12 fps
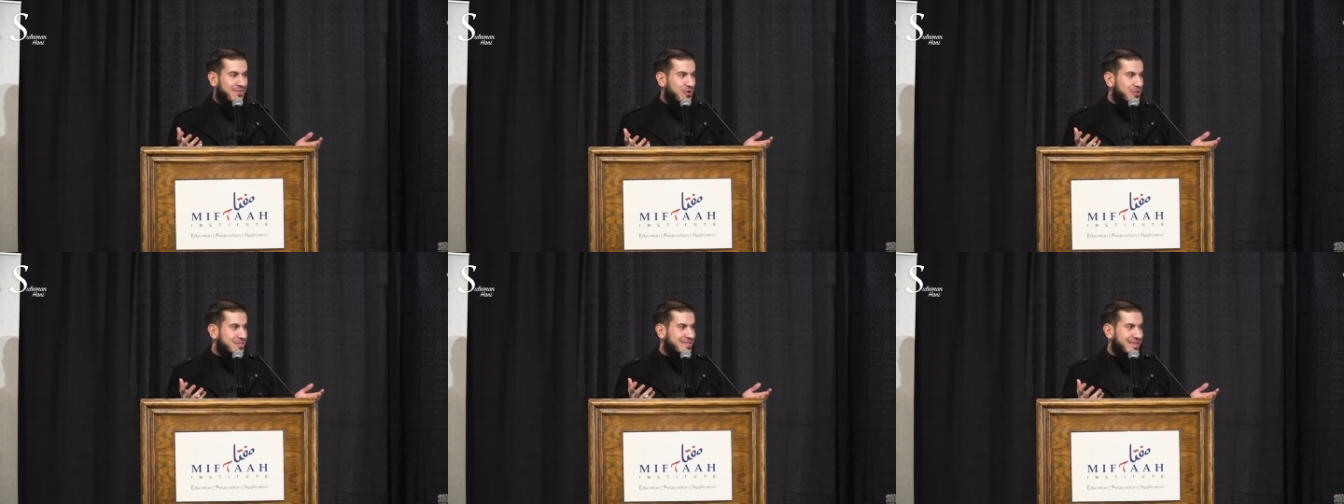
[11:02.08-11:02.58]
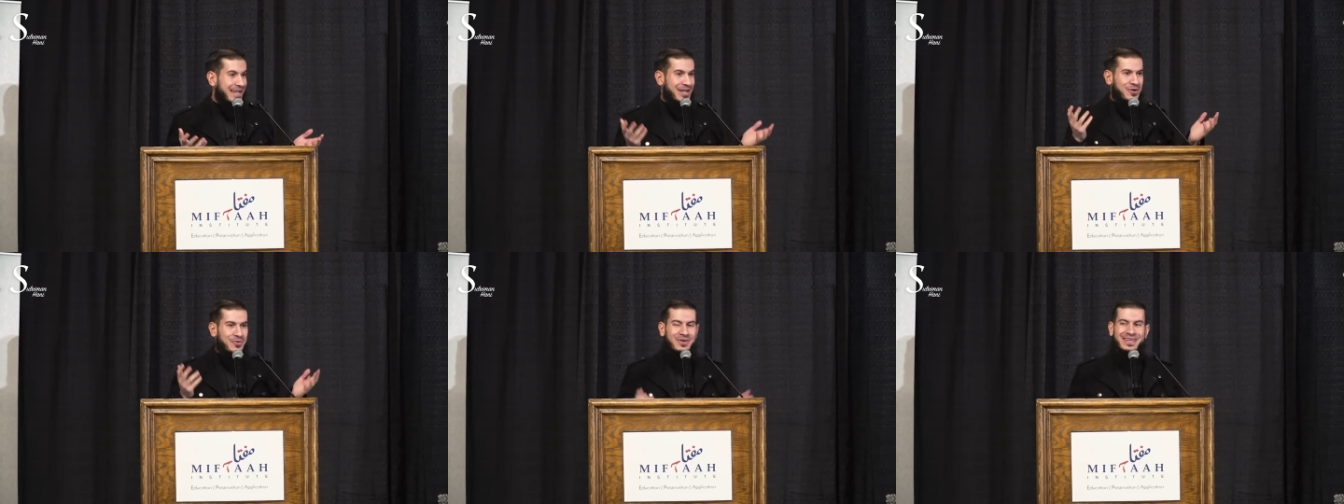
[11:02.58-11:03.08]
far as I
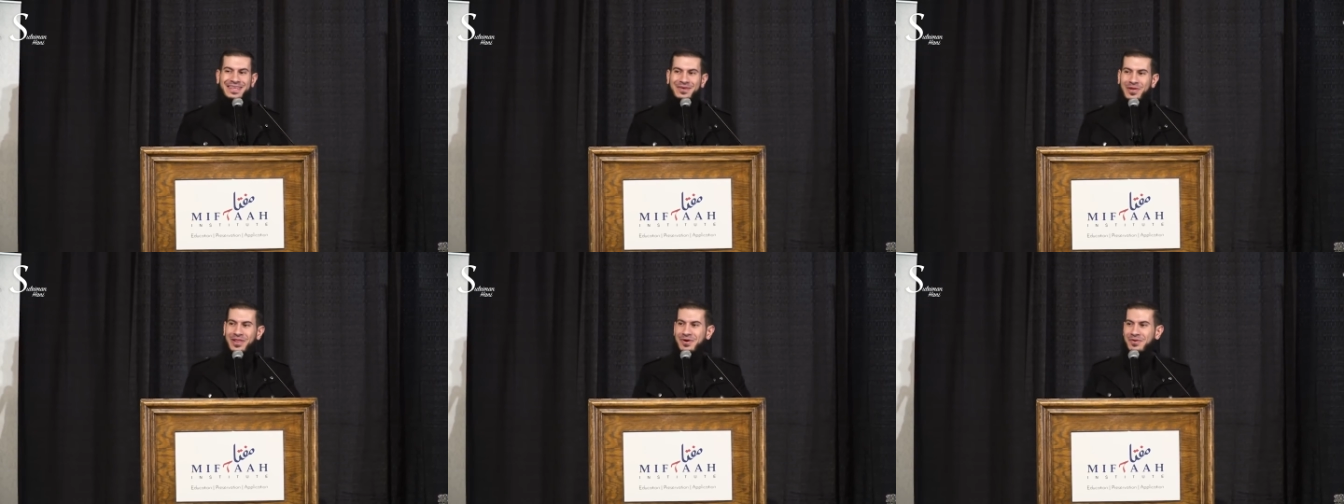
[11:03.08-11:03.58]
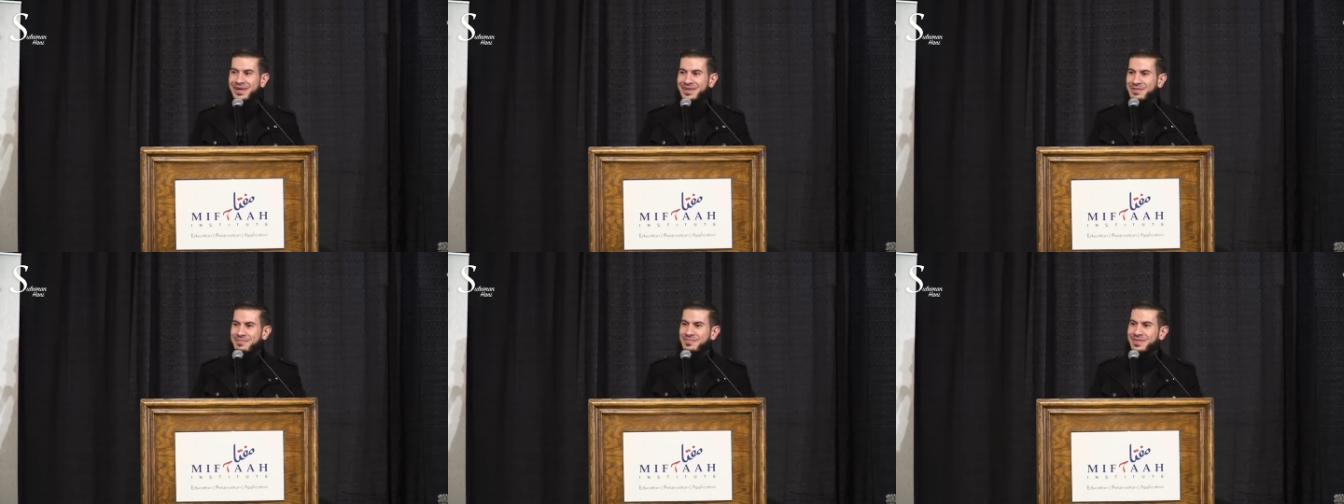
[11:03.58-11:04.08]
know, wallahu
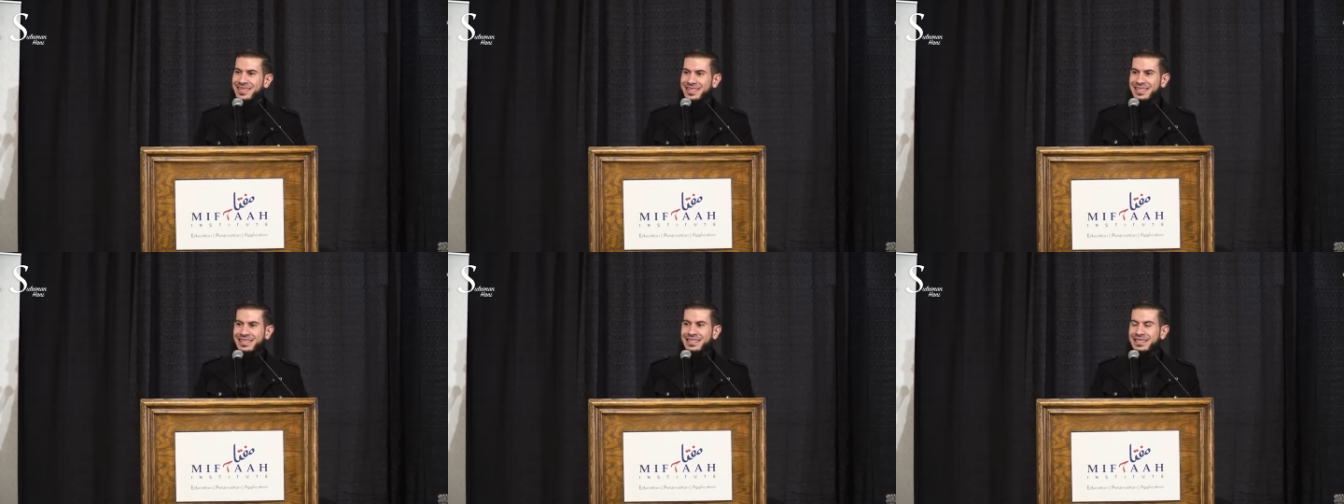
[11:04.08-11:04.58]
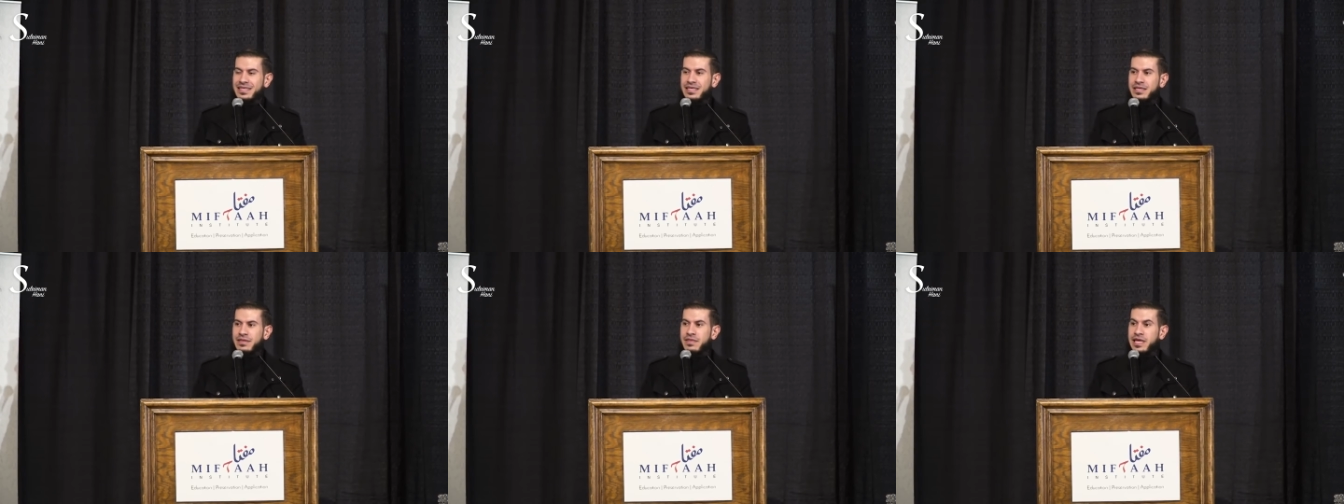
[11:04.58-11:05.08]
a'lam,
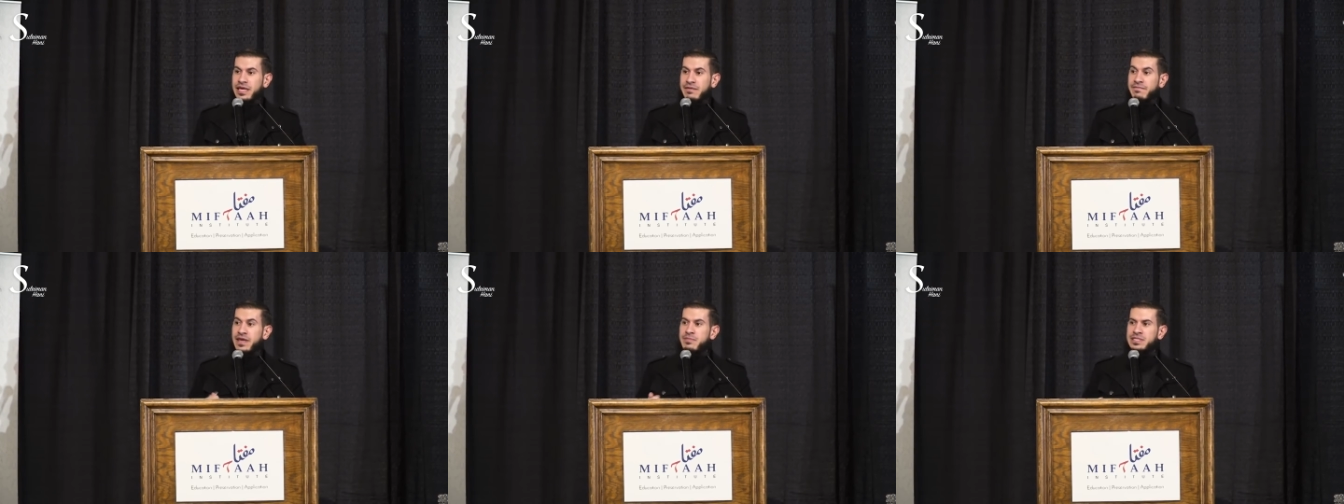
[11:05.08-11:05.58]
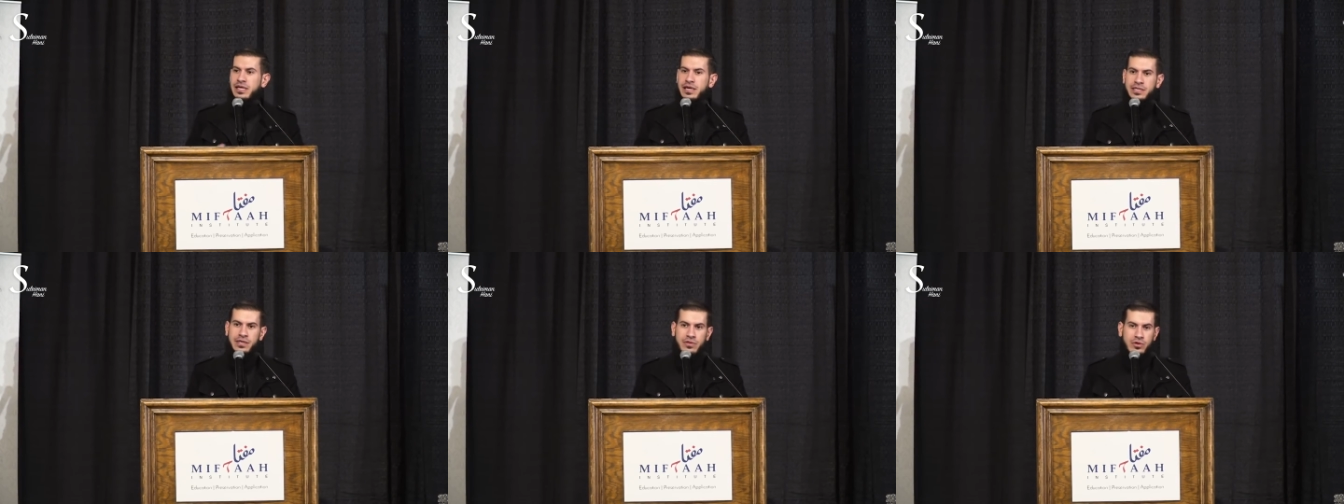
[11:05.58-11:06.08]
the famous
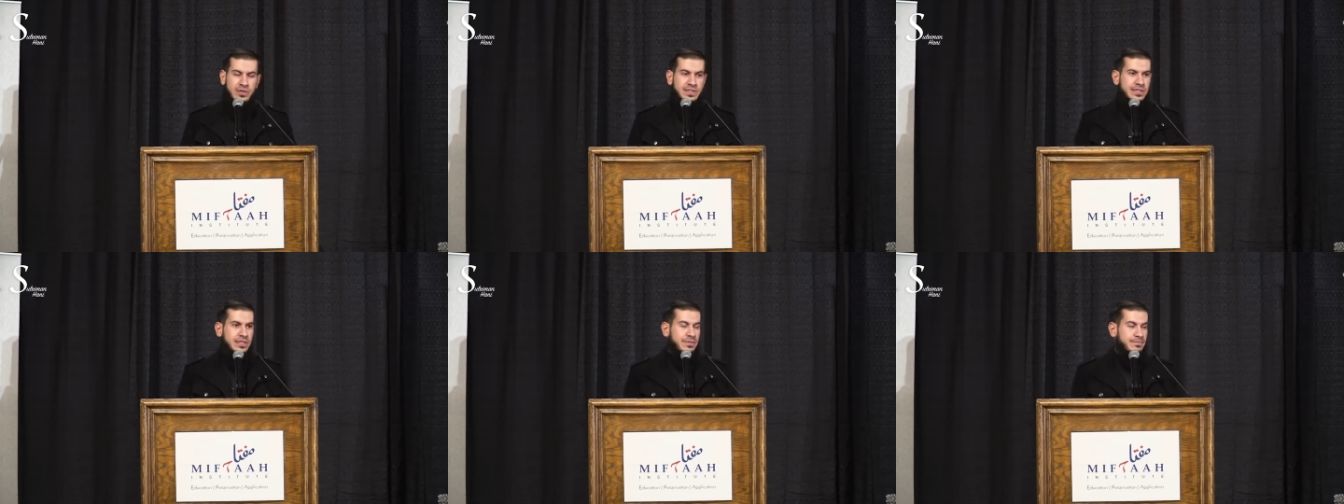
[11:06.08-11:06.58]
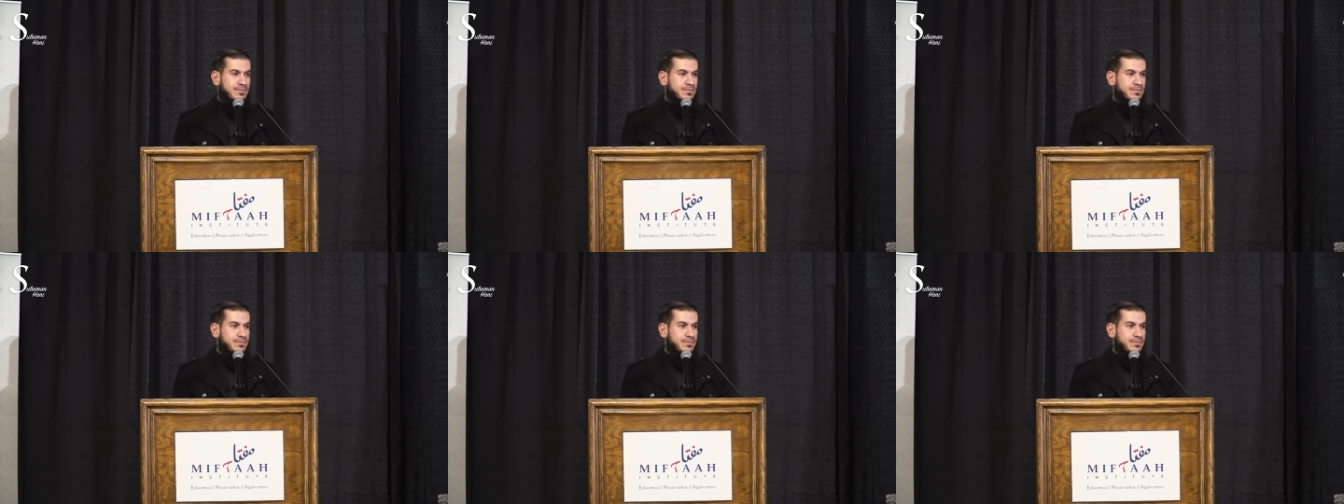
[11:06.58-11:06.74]
hadith Qudsi,